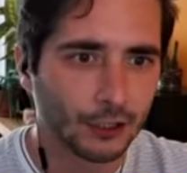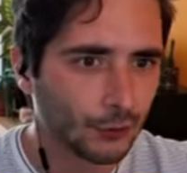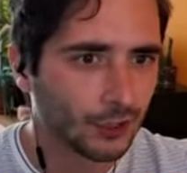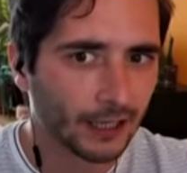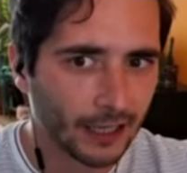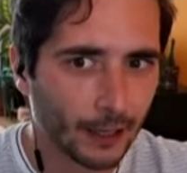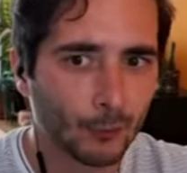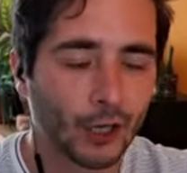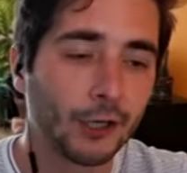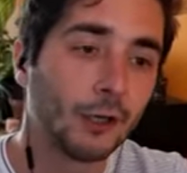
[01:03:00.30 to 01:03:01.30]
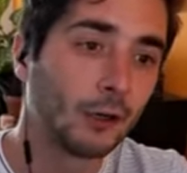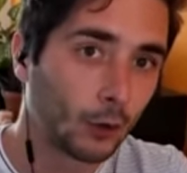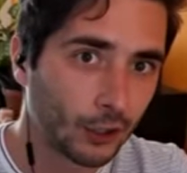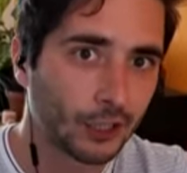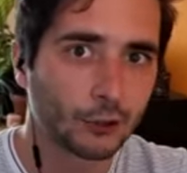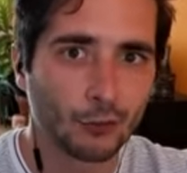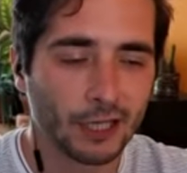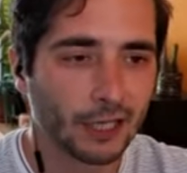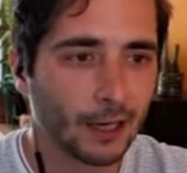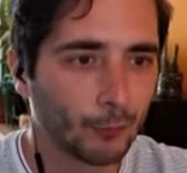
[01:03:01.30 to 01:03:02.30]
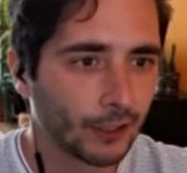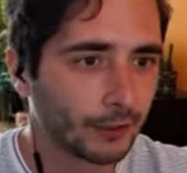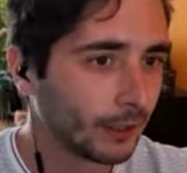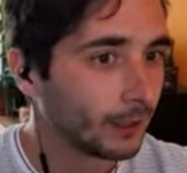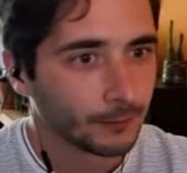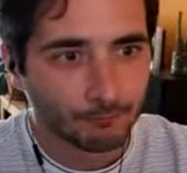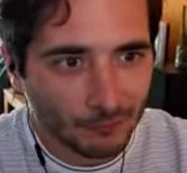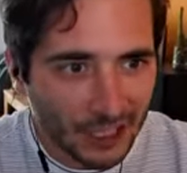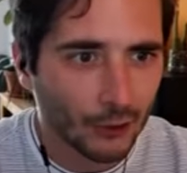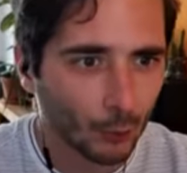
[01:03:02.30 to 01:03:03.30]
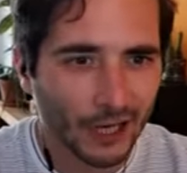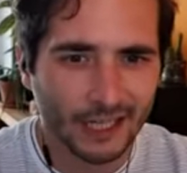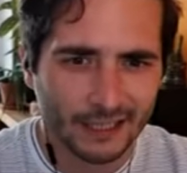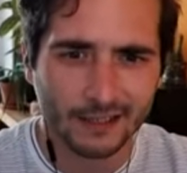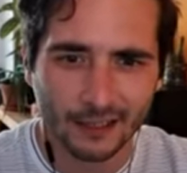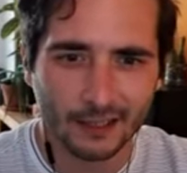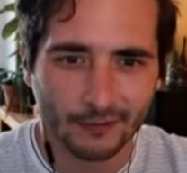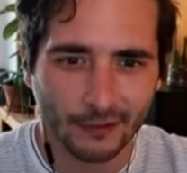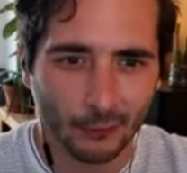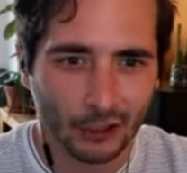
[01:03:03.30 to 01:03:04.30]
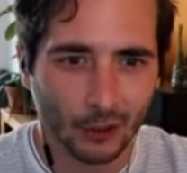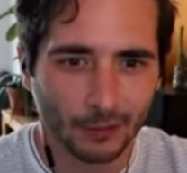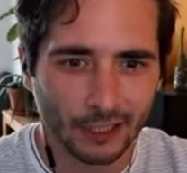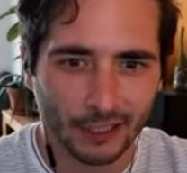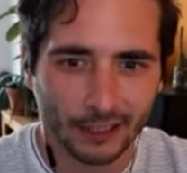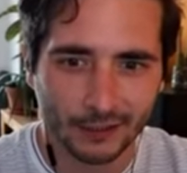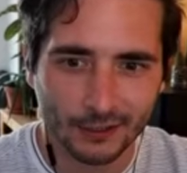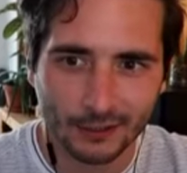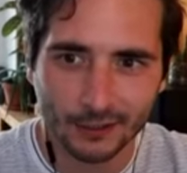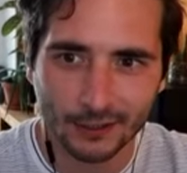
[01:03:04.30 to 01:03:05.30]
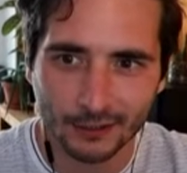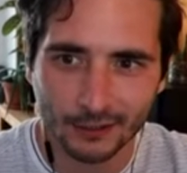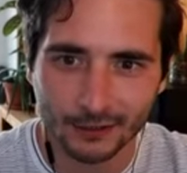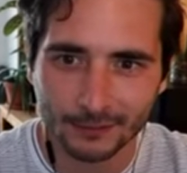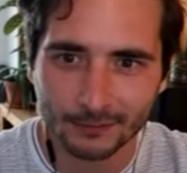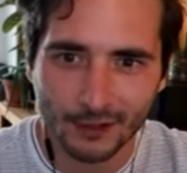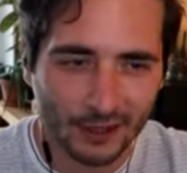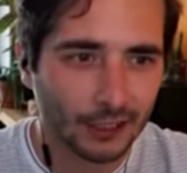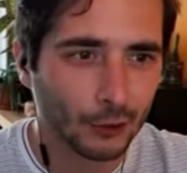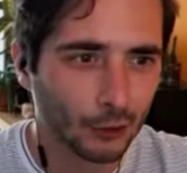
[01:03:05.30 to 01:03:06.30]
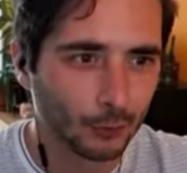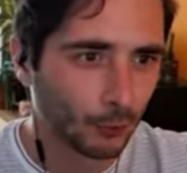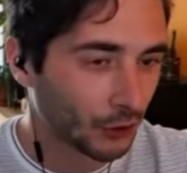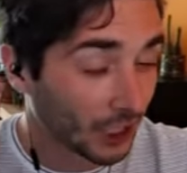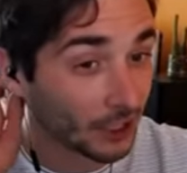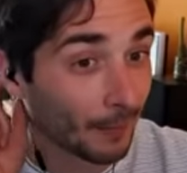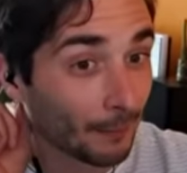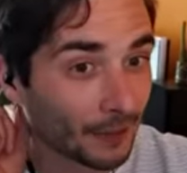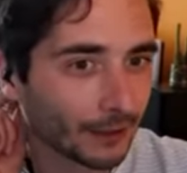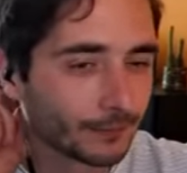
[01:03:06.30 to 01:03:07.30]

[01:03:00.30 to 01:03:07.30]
using a camera or a 3D camera. Either way, it's a very complicated thing to do, projection mapping.